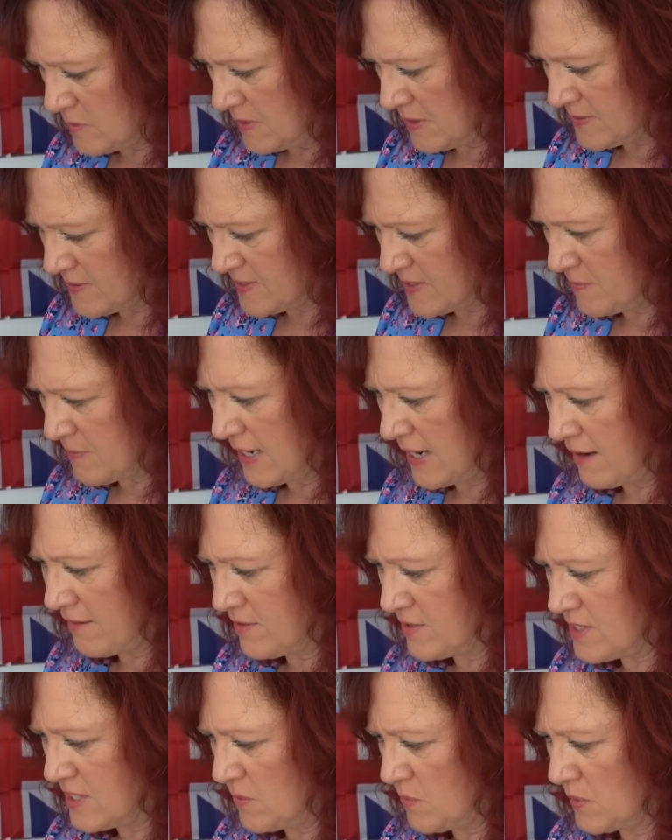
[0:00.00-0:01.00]
to be a
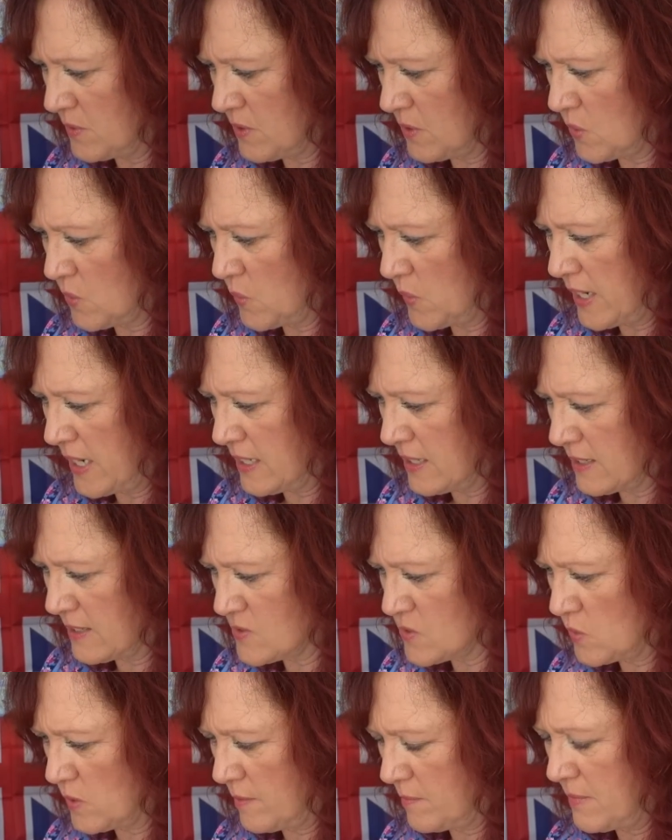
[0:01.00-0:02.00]
similarity with the Queen,
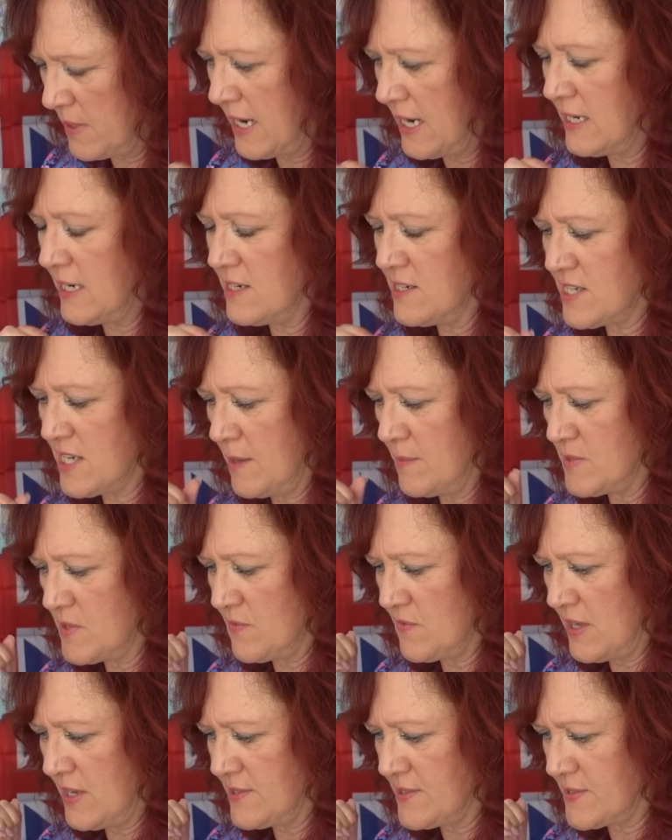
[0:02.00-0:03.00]
that's all I mean, in terms
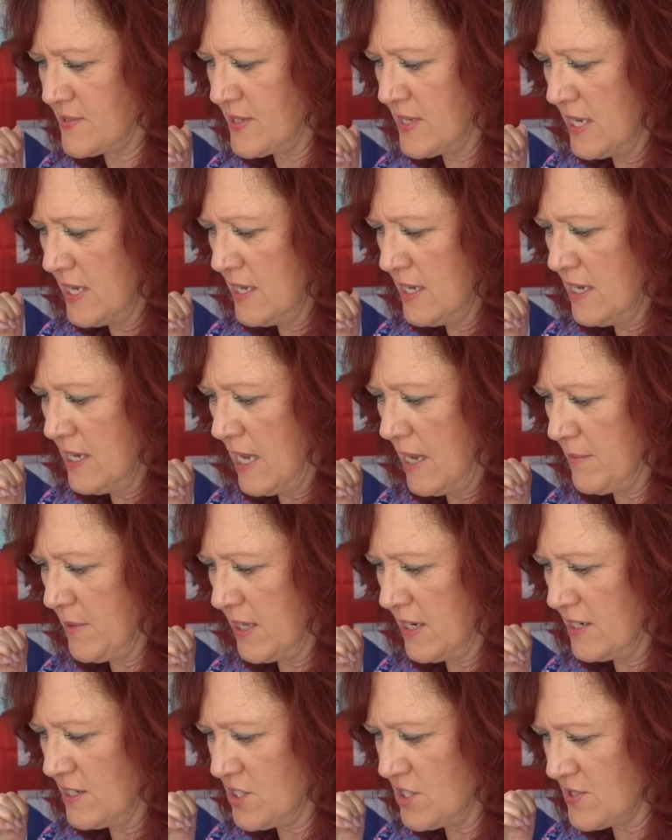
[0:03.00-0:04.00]
of this, I'm
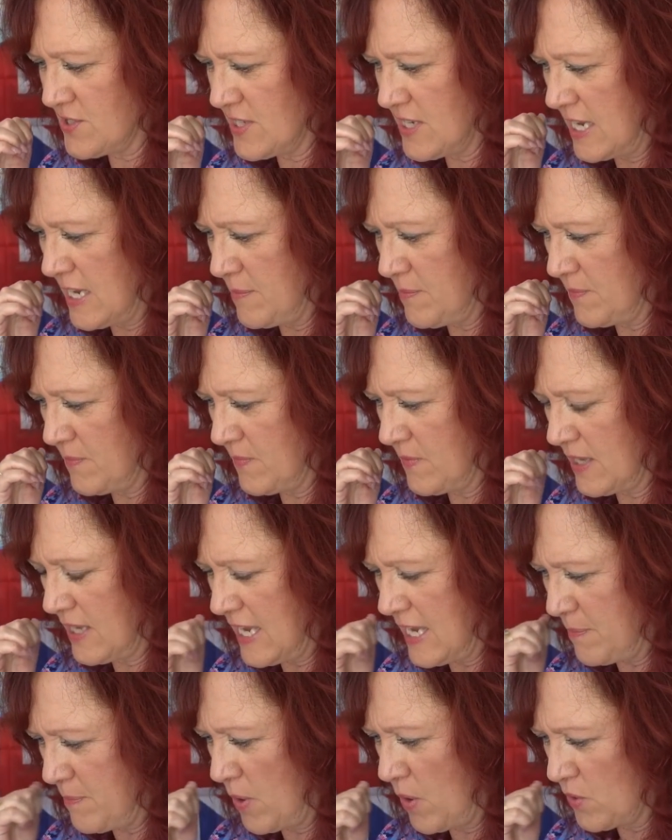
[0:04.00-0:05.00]
going to just
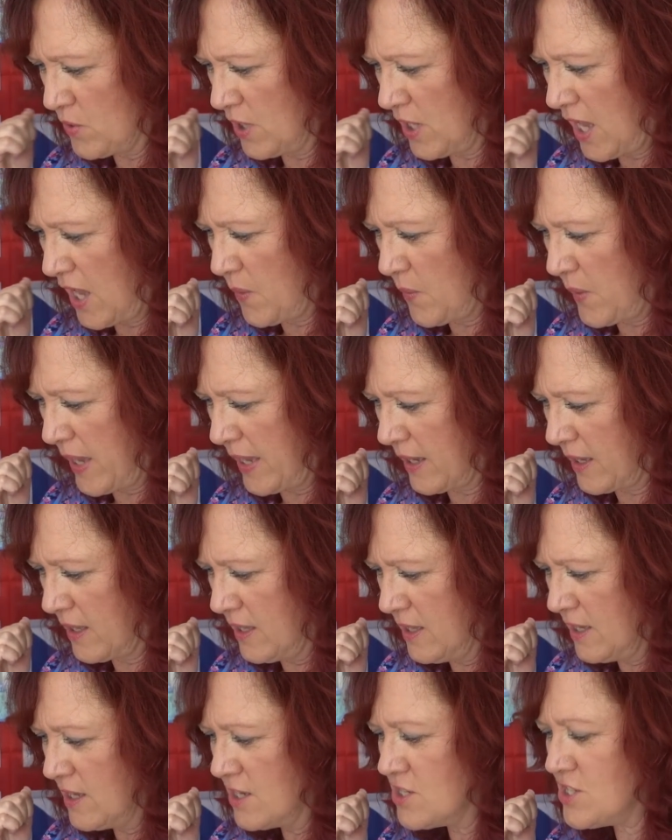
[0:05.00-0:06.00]
keep on going.
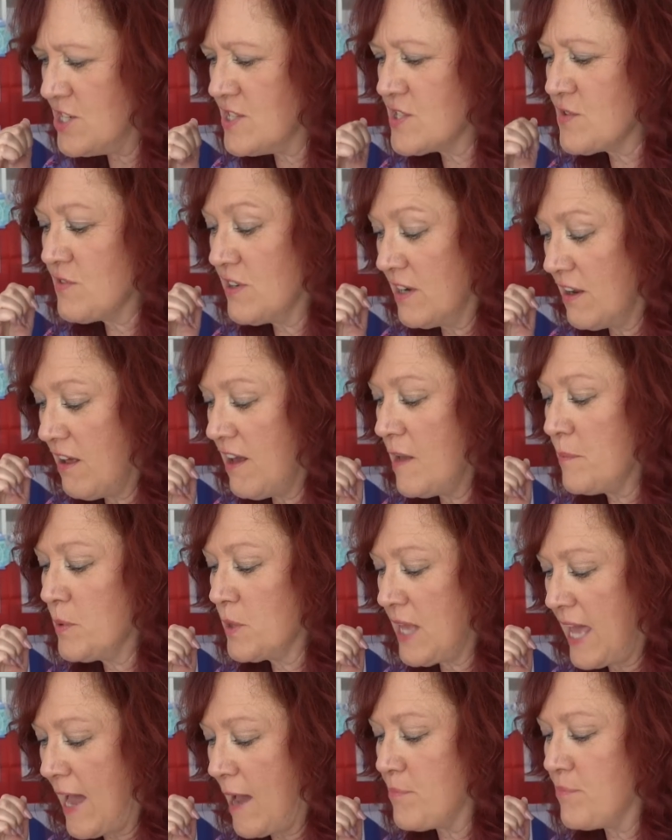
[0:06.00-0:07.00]
She's a reliable
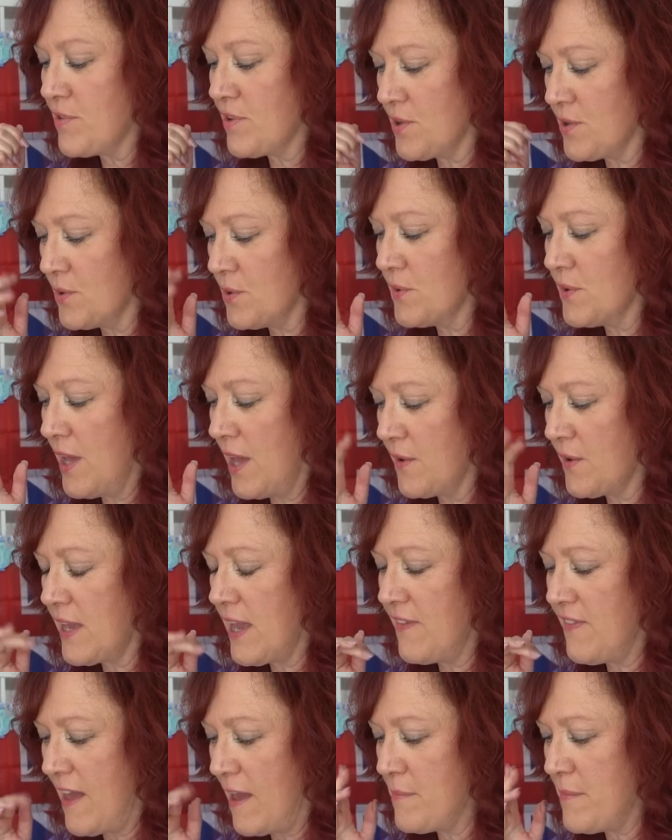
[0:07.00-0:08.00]
Capricorn.
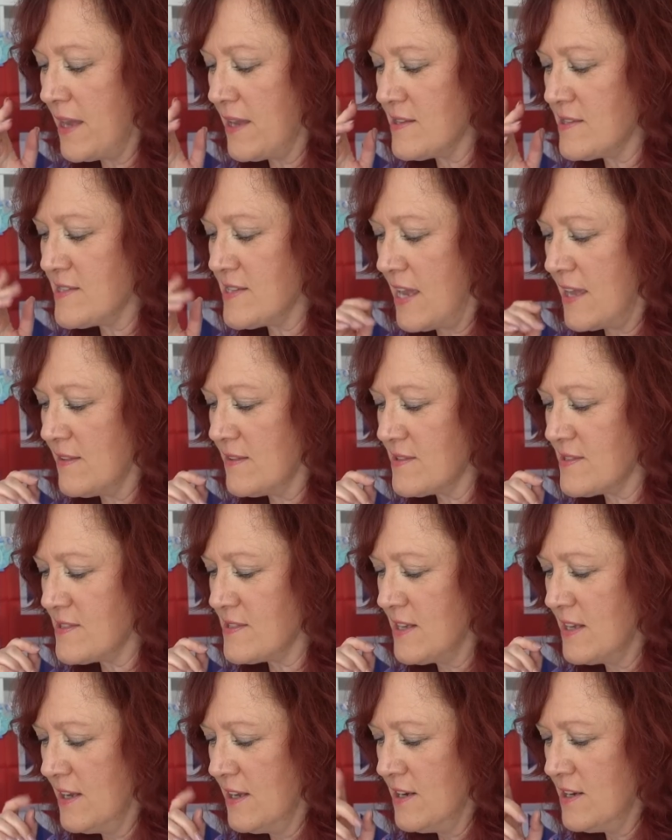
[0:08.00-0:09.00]
Okay, that makes
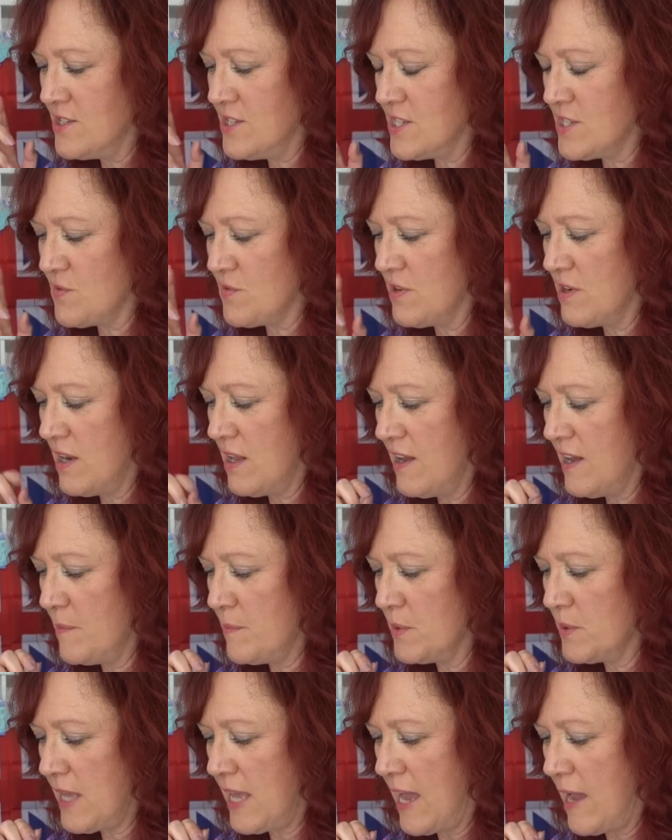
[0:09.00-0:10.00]
sense. She's a
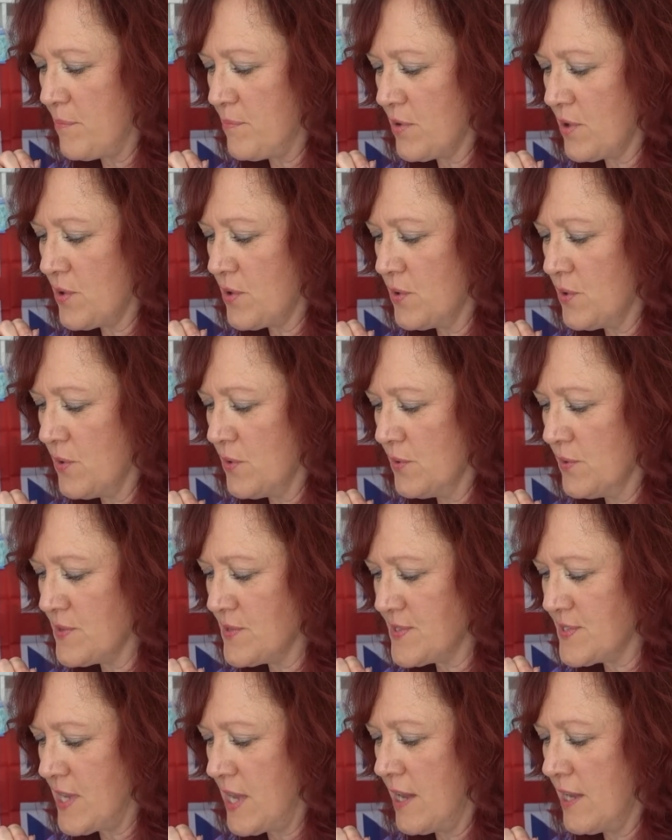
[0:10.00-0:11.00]
reliable Capricorn
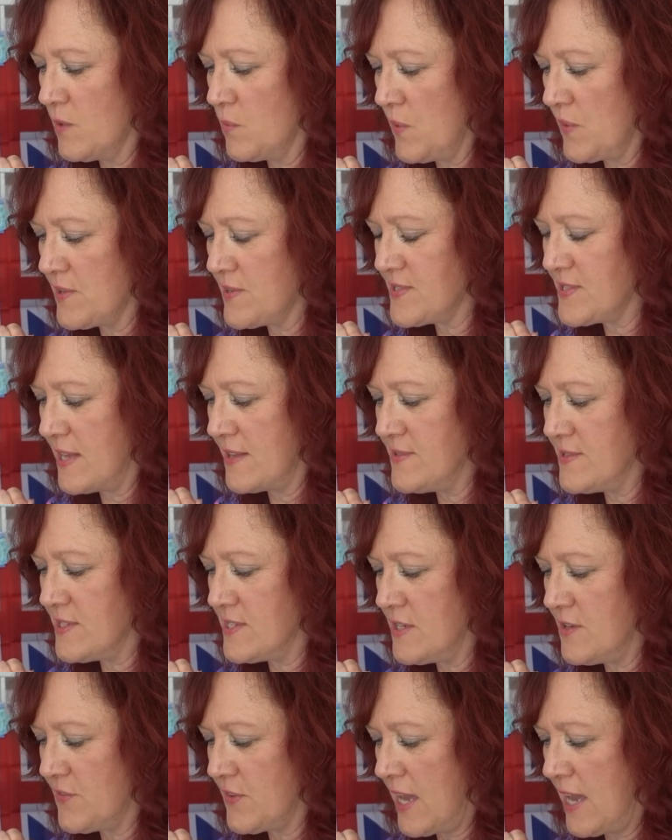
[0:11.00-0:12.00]
sun with a
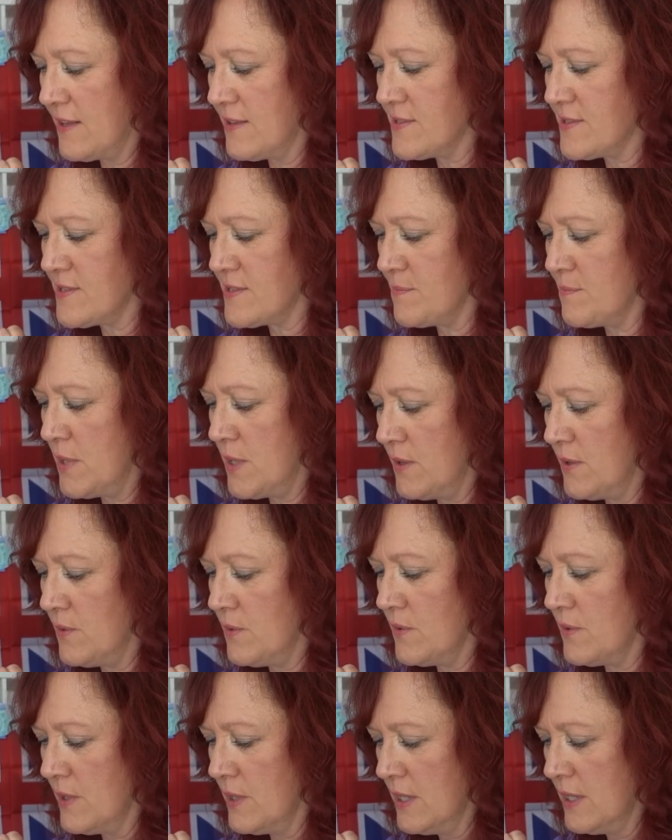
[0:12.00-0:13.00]
sensitive Cancer
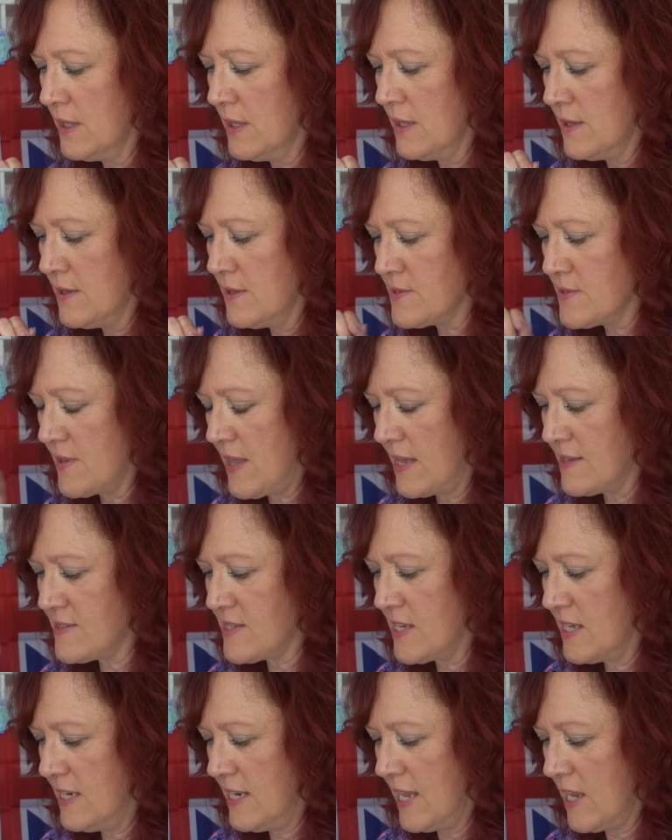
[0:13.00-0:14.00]
moon. So
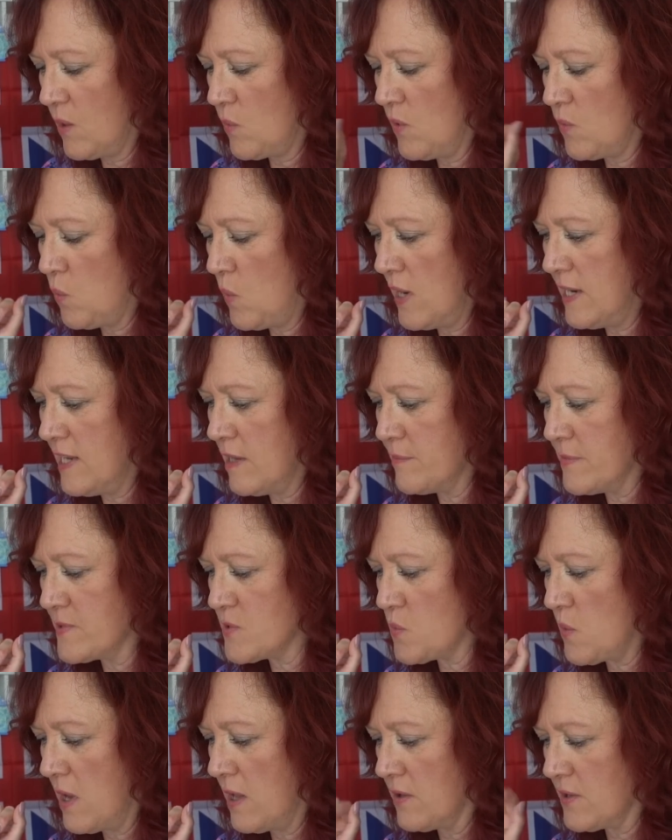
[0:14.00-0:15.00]
that's her link with William
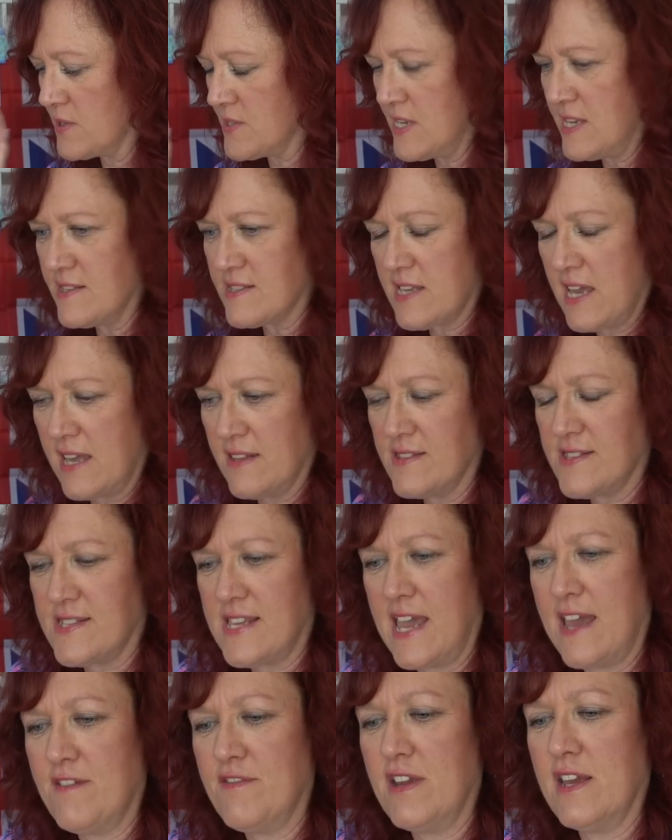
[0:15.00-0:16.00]
as well, because he's
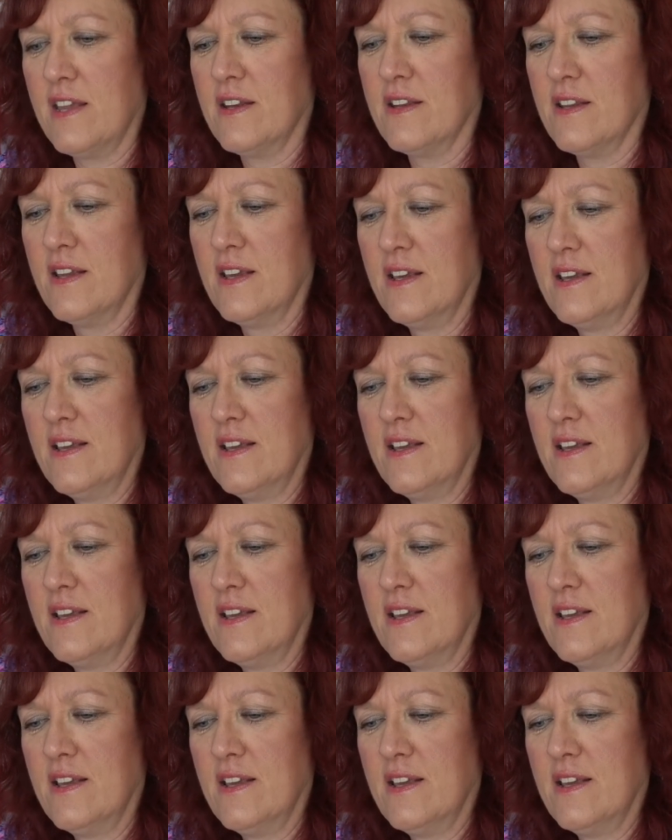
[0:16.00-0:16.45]
Cancerian.